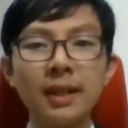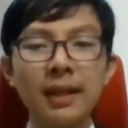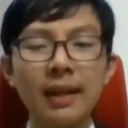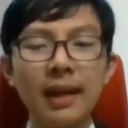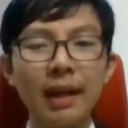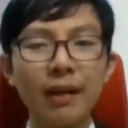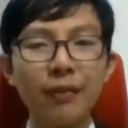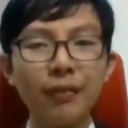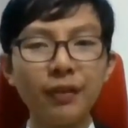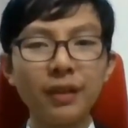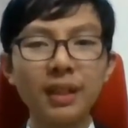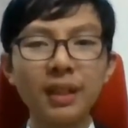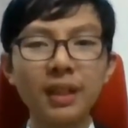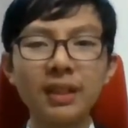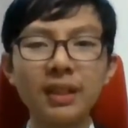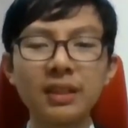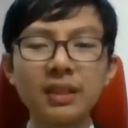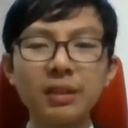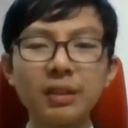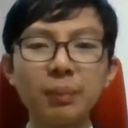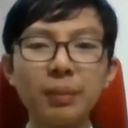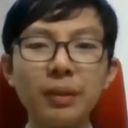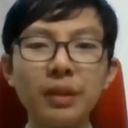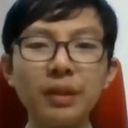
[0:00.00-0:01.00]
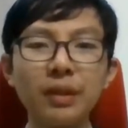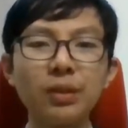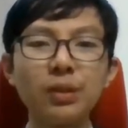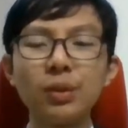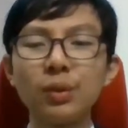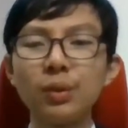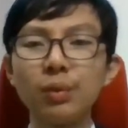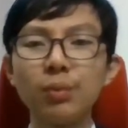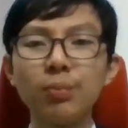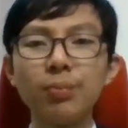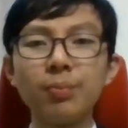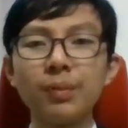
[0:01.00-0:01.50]
I feel like it's a bit
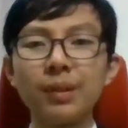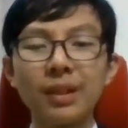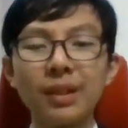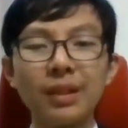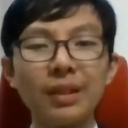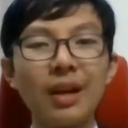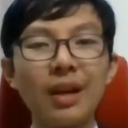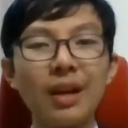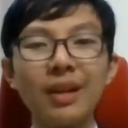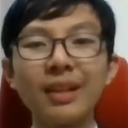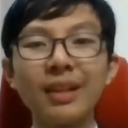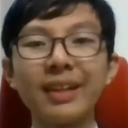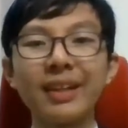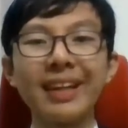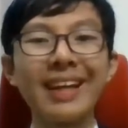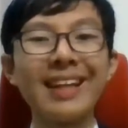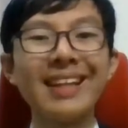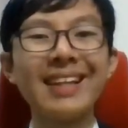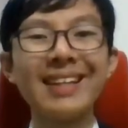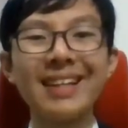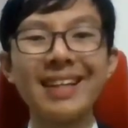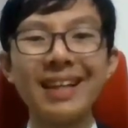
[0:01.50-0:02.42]
too long again.